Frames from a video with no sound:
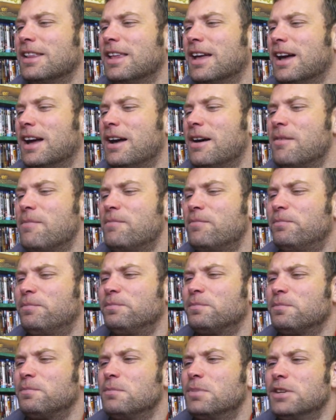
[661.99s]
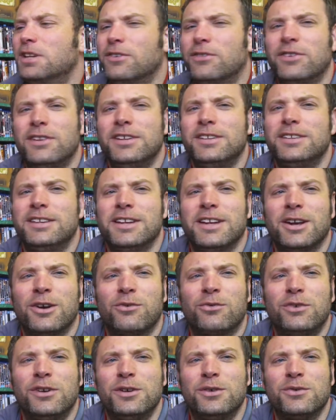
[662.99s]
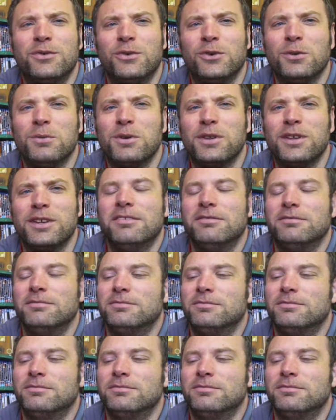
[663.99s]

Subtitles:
But definitely, a really good film, I think.